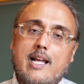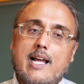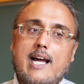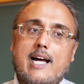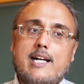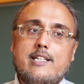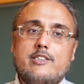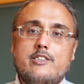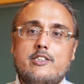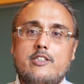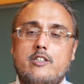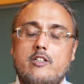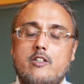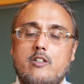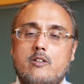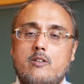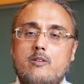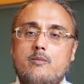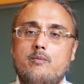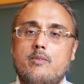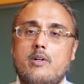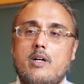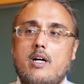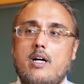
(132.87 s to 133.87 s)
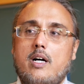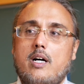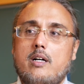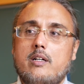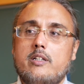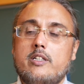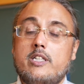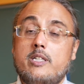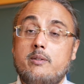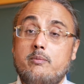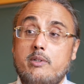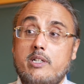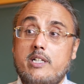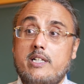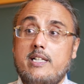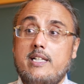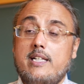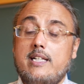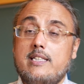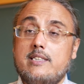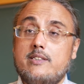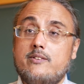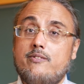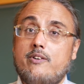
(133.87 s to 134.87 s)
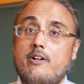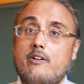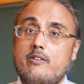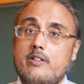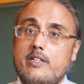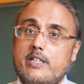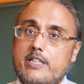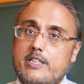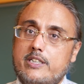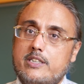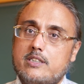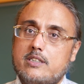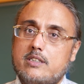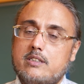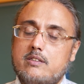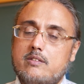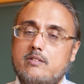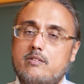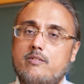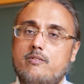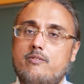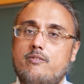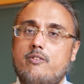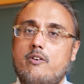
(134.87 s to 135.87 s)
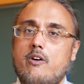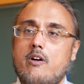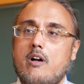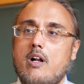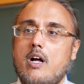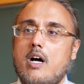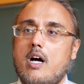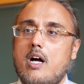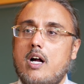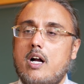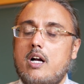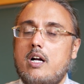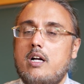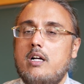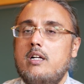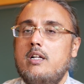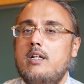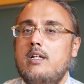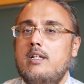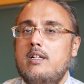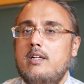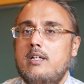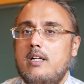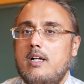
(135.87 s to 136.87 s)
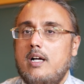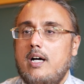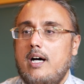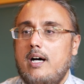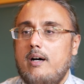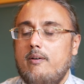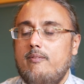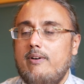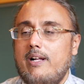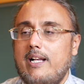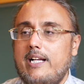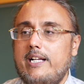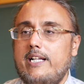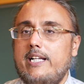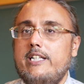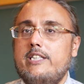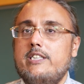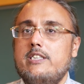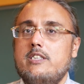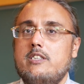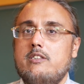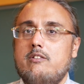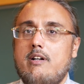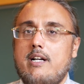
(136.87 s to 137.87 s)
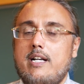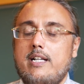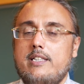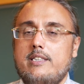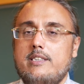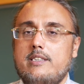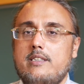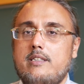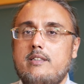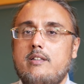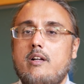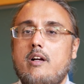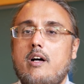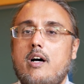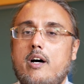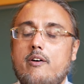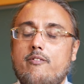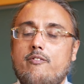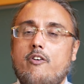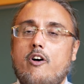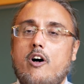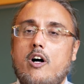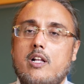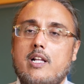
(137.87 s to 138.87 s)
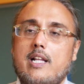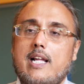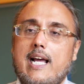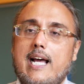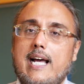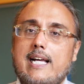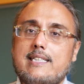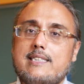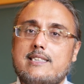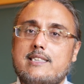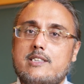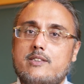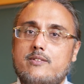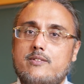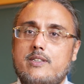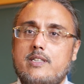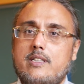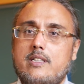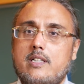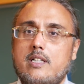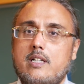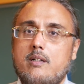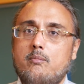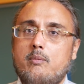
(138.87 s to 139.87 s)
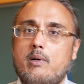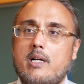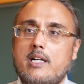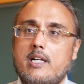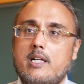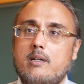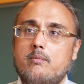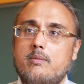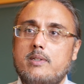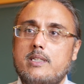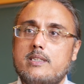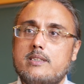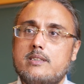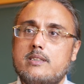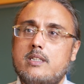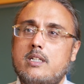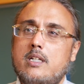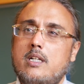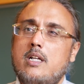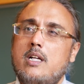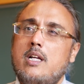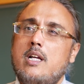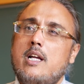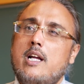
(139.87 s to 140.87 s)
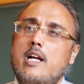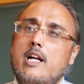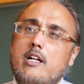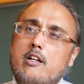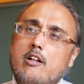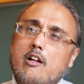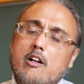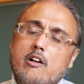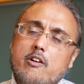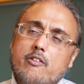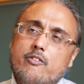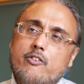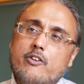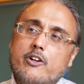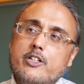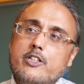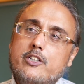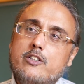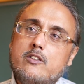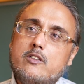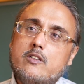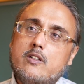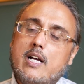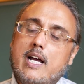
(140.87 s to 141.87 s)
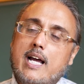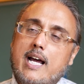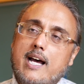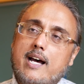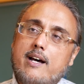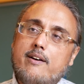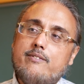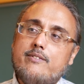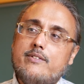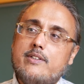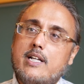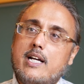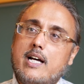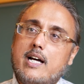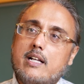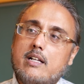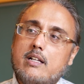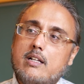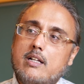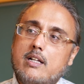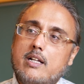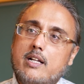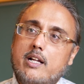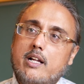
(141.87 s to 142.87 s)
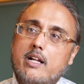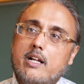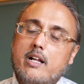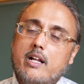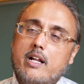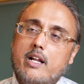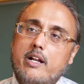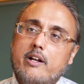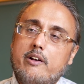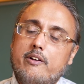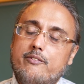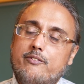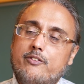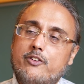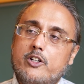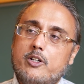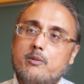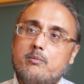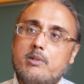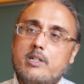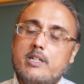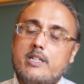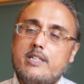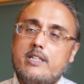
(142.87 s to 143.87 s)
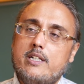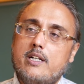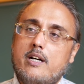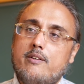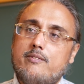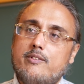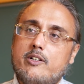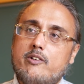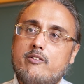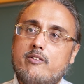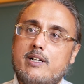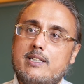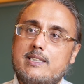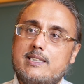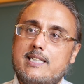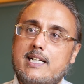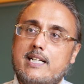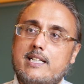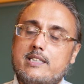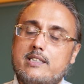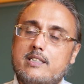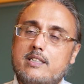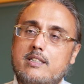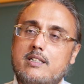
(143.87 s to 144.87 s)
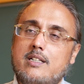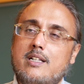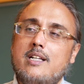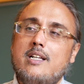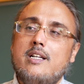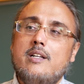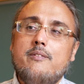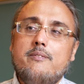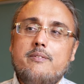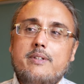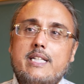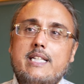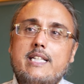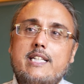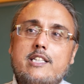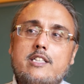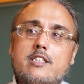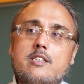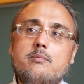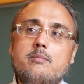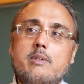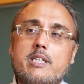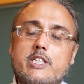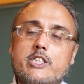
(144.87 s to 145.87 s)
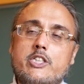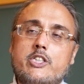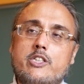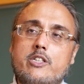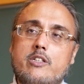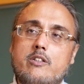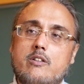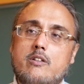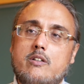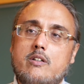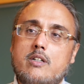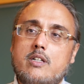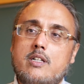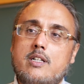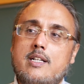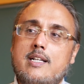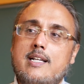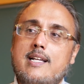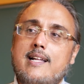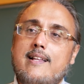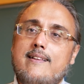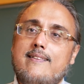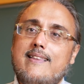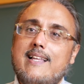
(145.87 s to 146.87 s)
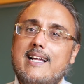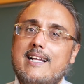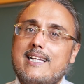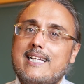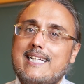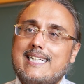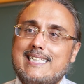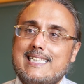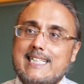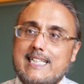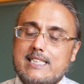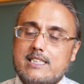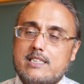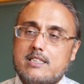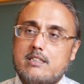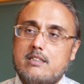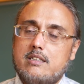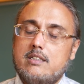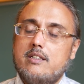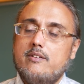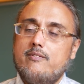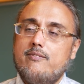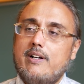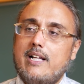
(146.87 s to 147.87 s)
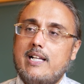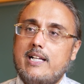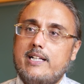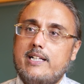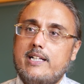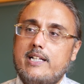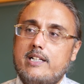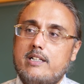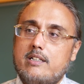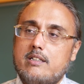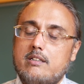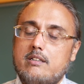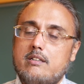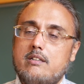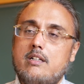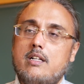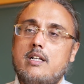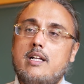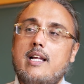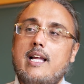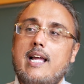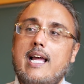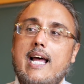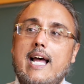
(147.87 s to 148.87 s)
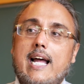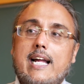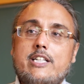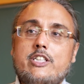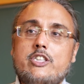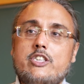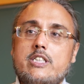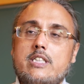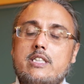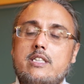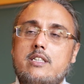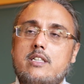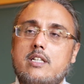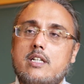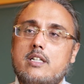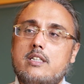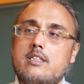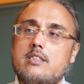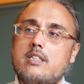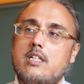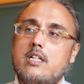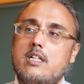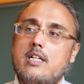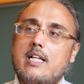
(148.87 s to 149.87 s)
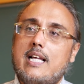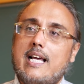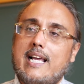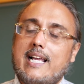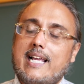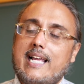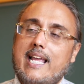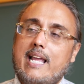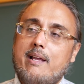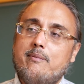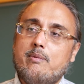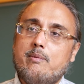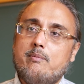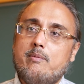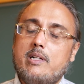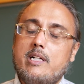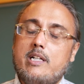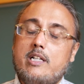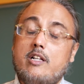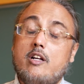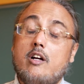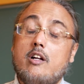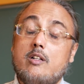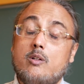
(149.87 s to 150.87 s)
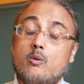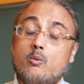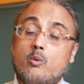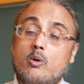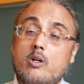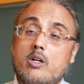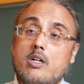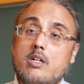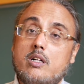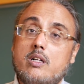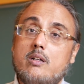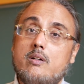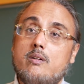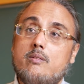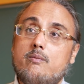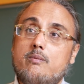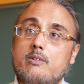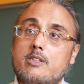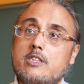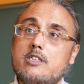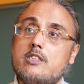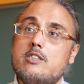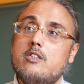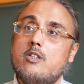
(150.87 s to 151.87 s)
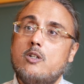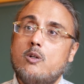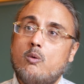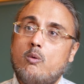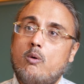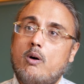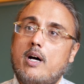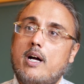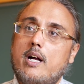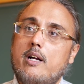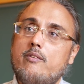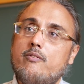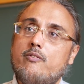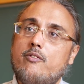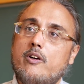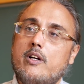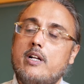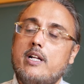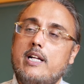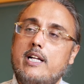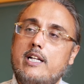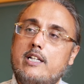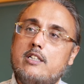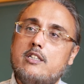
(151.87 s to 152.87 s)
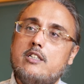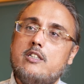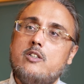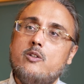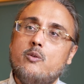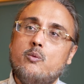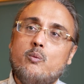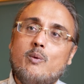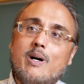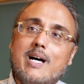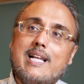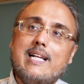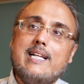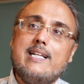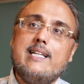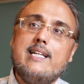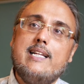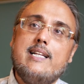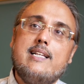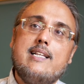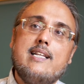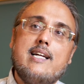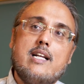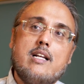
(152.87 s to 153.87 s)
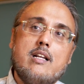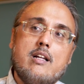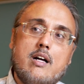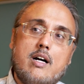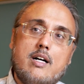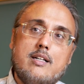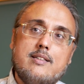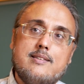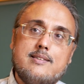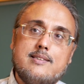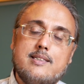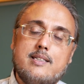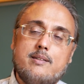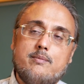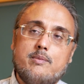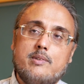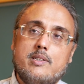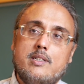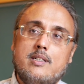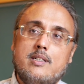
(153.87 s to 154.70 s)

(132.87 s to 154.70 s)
As you know, community is foundation for our validation strategy of all the assets within the marketplace. In order for you to have that irrefutability of the transaction, we need to make sure that the tester, the validator, actually does that capability or the work which is required for it to validate that concept.